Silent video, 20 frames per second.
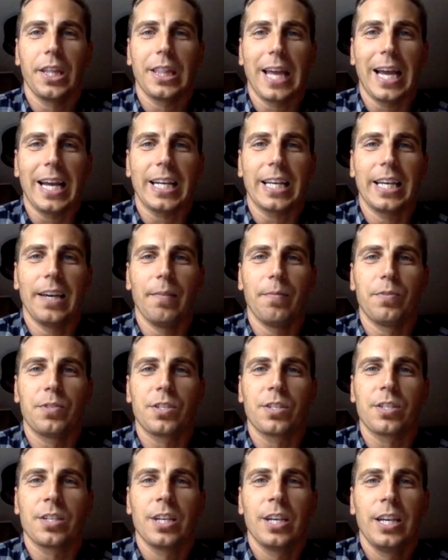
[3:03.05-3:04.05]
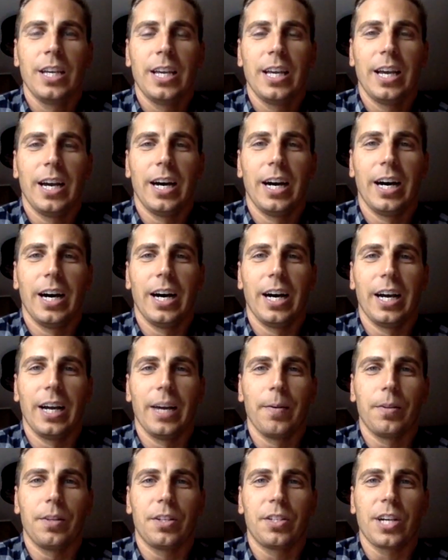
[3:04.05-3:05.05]
I think that gives uh,
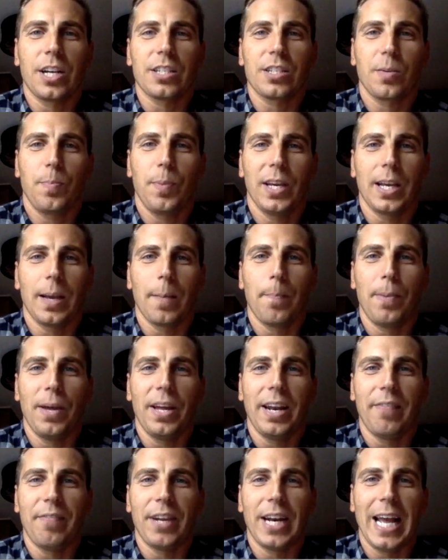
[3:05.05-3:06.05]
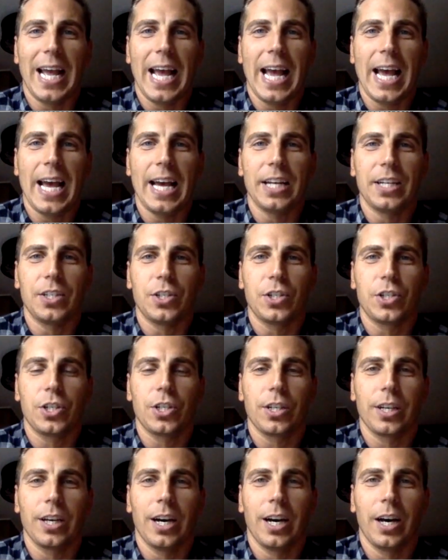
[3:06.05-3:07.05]
Chesapeake a bit of an
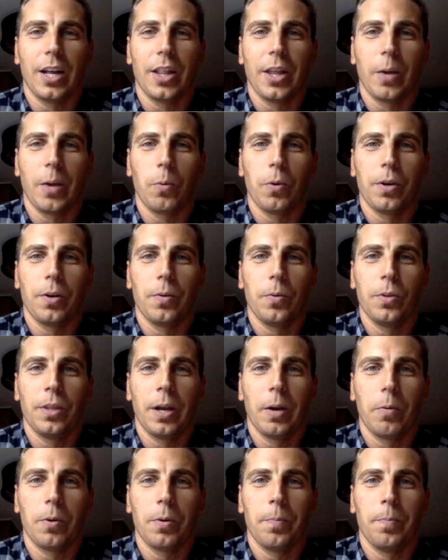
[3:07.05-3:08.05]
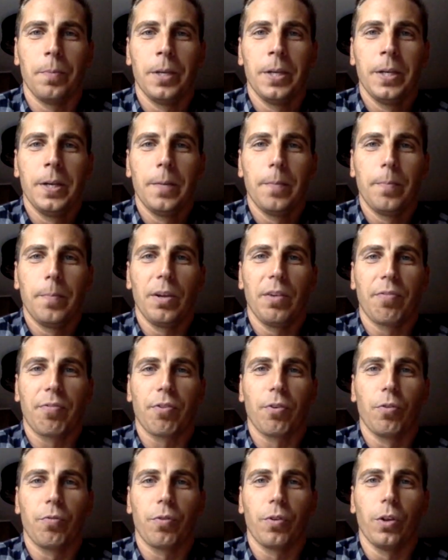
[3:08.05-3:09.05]
edge uh, that would that would be
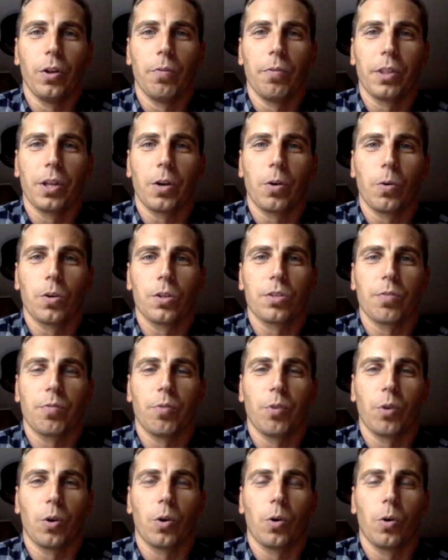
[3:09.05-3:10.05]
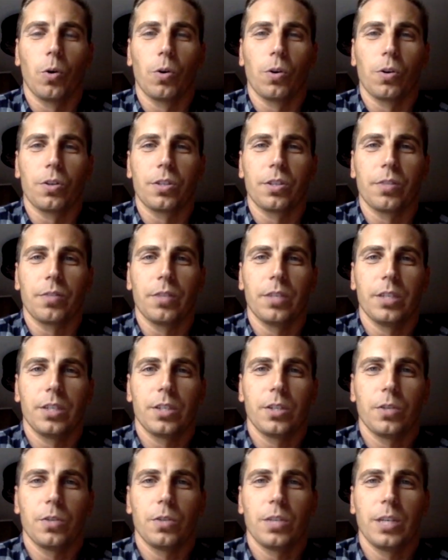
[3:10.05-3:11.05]
fruitful over the course of four quarters if
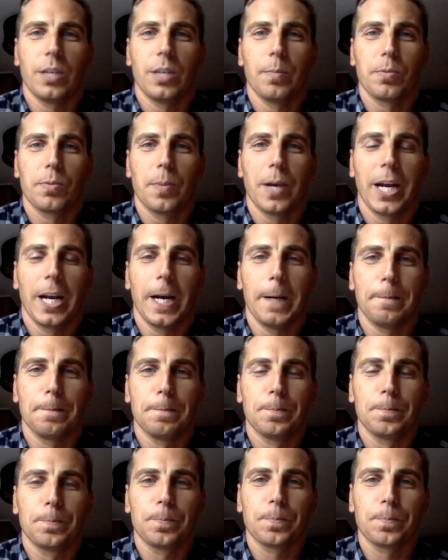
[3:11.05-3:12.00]
these two teams met up.